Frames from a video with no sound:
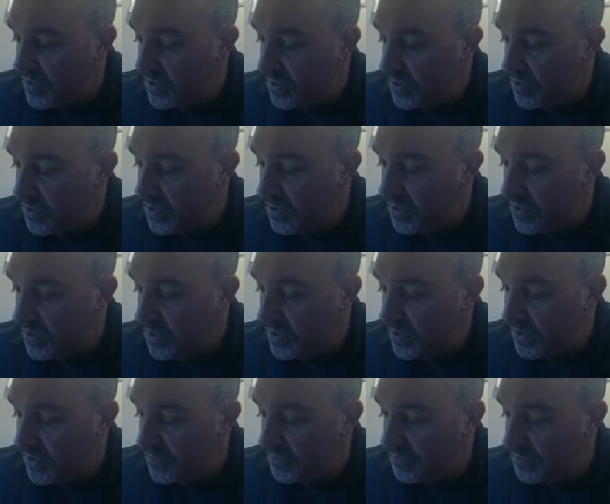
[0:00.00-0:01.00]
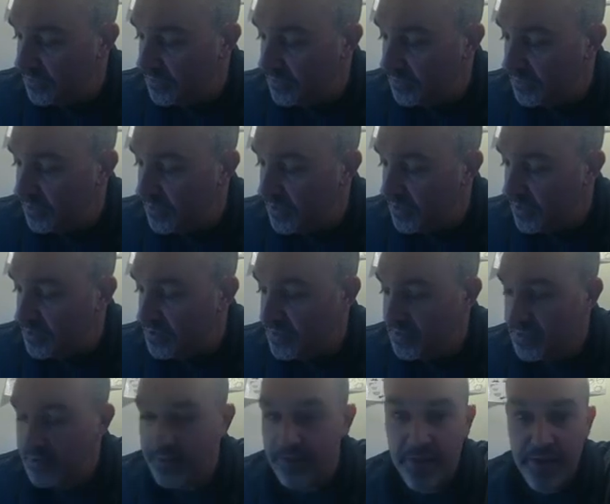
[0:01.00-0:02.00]
where the front
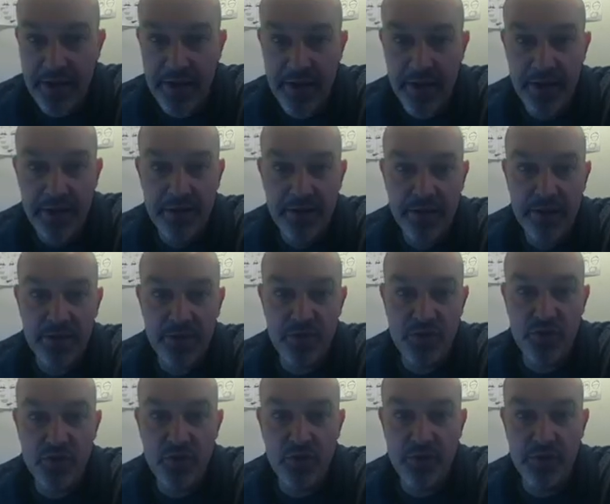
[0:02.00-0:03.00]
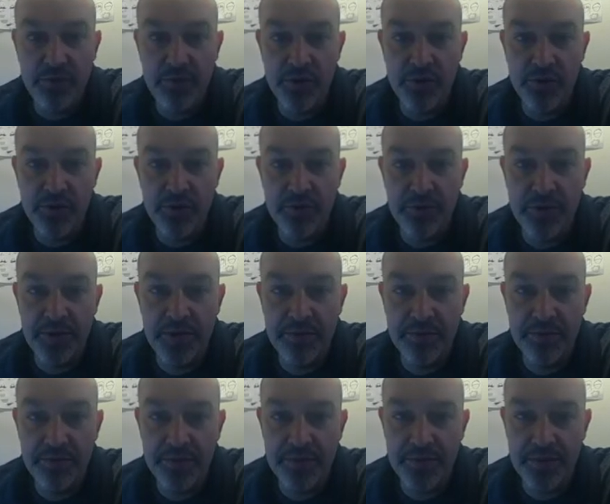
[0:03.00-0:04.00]
of that shoe or boot would be.
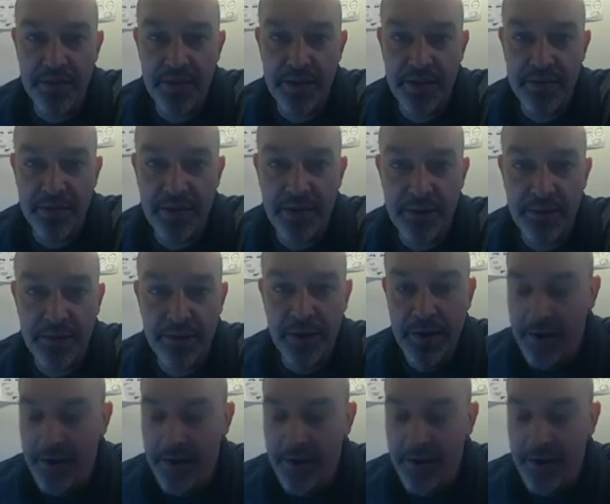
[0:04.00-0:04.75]
Let me slide that up.